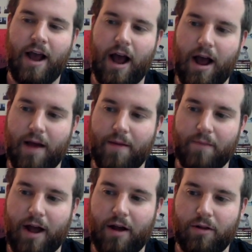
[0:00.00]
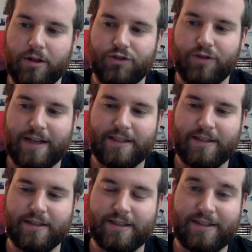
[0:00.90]
I'll address
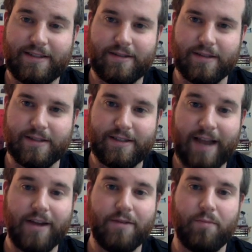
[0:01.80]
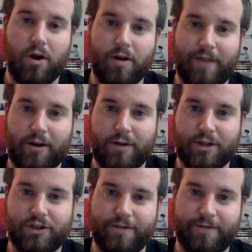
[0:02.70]
the second part of that
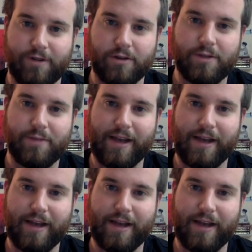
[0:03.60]
question first,